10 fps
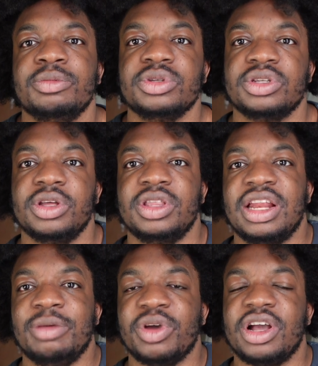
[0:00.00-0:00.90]
So then
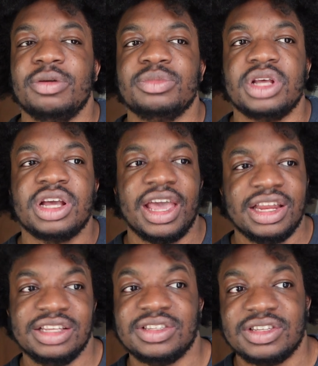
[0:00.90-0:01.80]
it becomes, okay, it
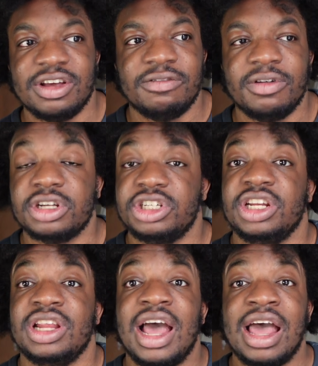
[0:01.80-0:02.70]
needs to serve
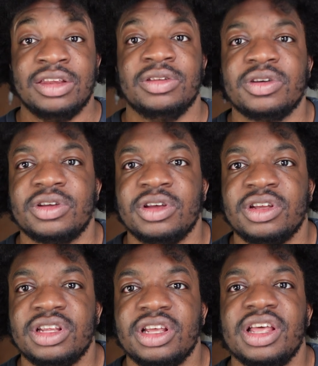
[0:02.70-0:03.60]
function and look
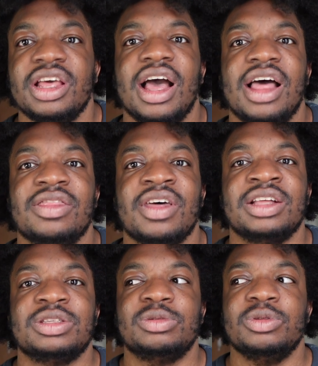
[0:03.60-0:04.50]
good. And
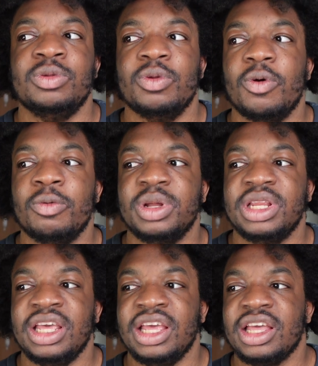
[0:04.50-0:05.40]
that's
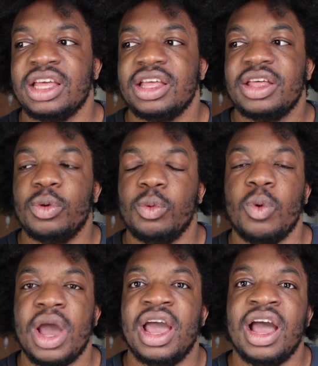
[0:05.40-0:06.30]
normally
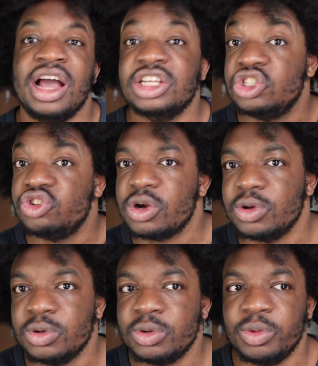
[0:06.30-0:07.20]
where I
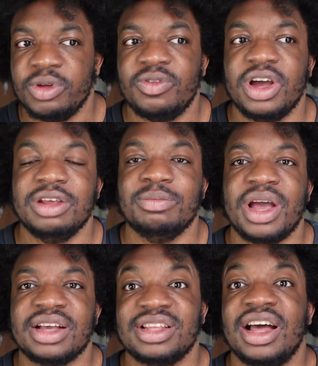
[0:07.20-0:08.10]
struggle with finding
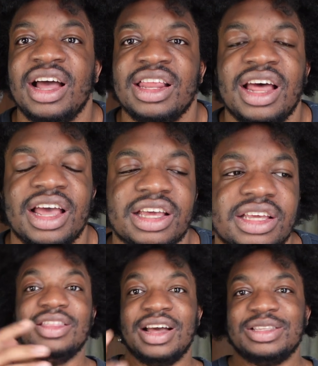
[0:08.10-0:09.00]
bags that I like.
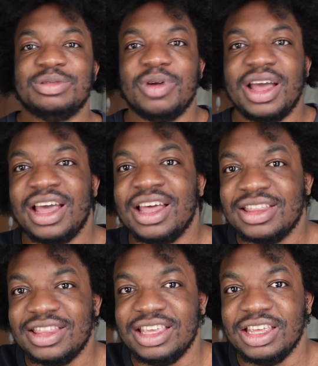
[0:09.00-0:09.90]
And that's where
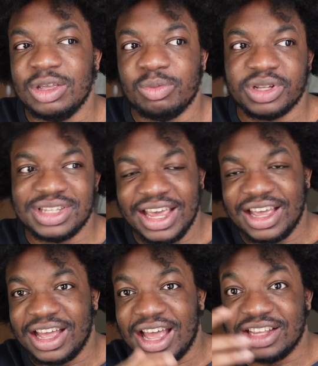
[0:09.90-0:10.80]
the
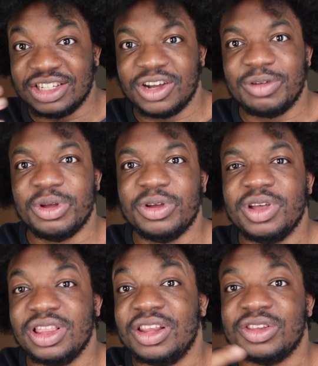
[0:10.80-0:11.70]
Bottega Andiamo
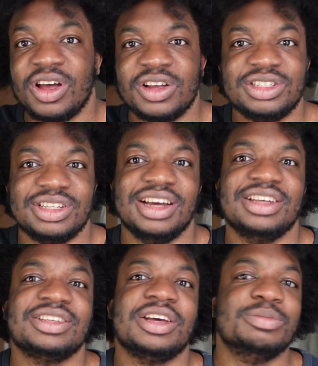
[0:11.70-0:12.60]
in the large
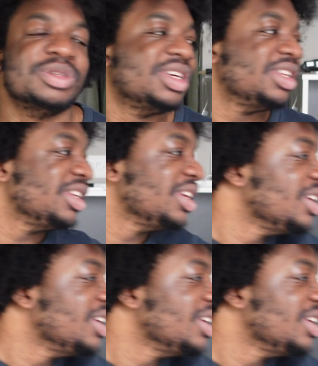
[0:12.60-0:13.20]
size comes in.